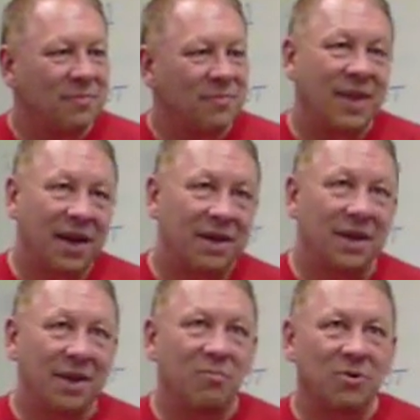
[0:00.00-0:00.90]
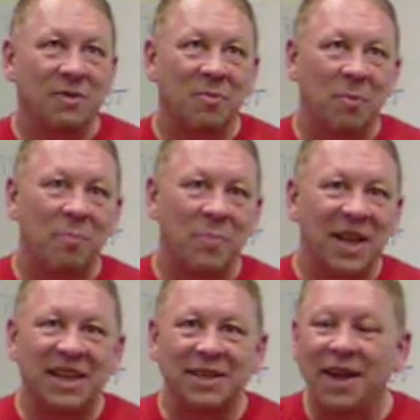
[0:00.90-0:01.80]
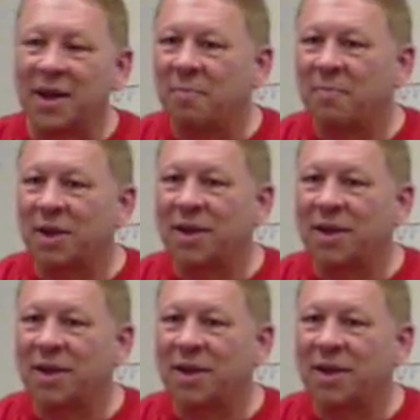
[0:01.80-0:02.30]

Technically, it moves them a bit at a time, but